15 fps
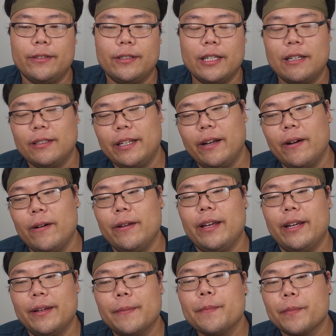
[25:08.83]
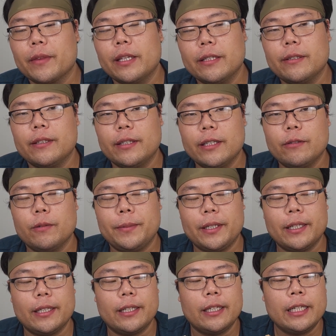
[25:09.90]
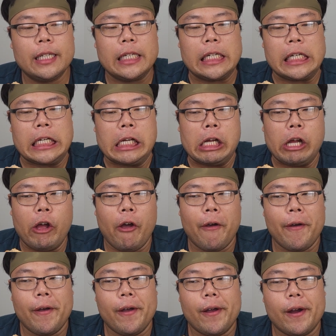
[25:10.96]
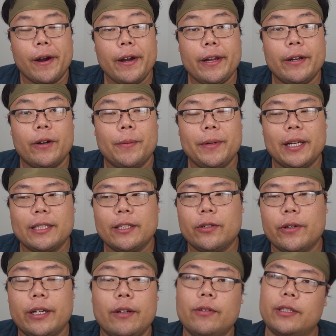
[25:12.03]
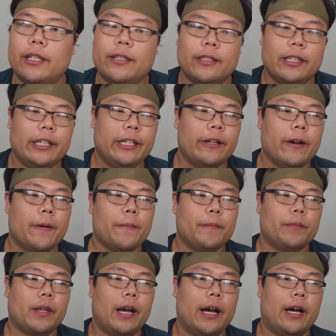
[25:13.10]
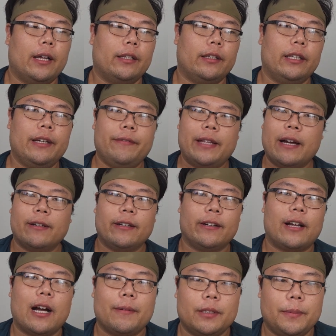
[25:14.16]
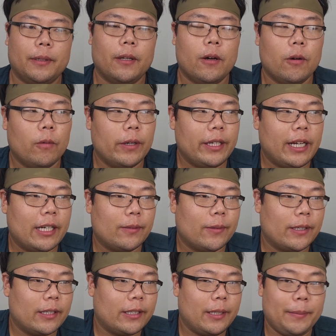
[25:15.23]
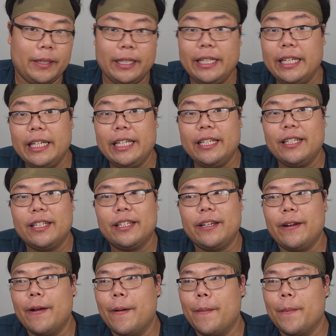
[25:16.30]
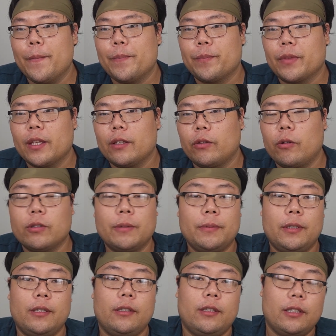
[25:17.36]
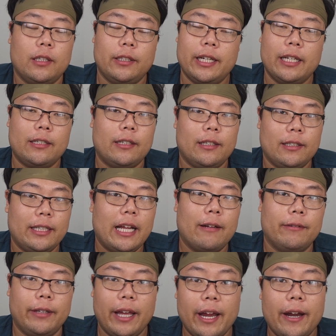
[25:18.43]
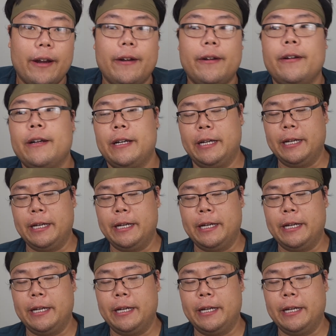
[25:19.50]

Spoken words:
So I was like, oh yeah, this will be good. All right, hope you guys enjoyed. Seriously, leave down in the comments below what you guys want to see me eat. Throw some suggestions down there.